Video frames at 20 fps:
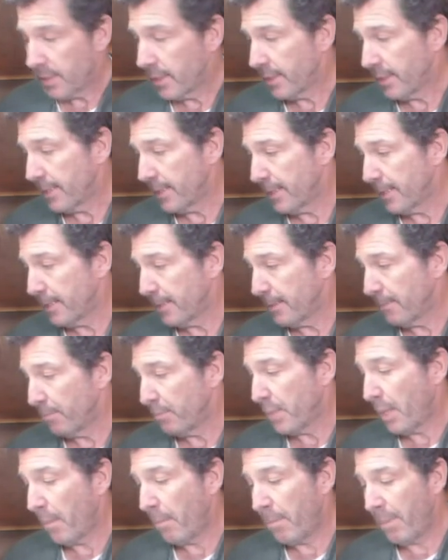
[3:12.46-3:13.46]
Um,
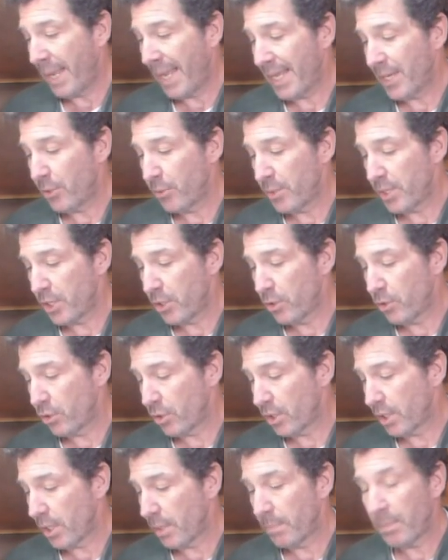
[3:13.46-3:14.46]
battery
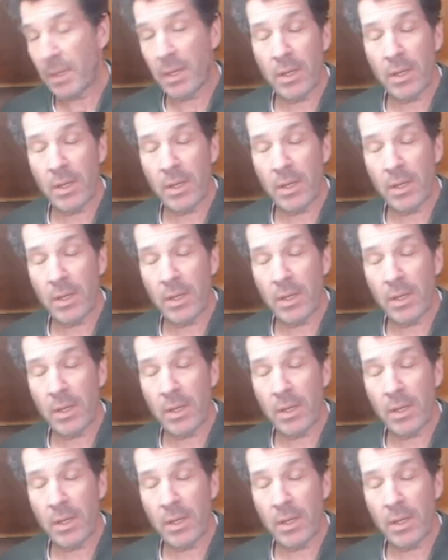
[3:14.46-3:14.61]
hookup.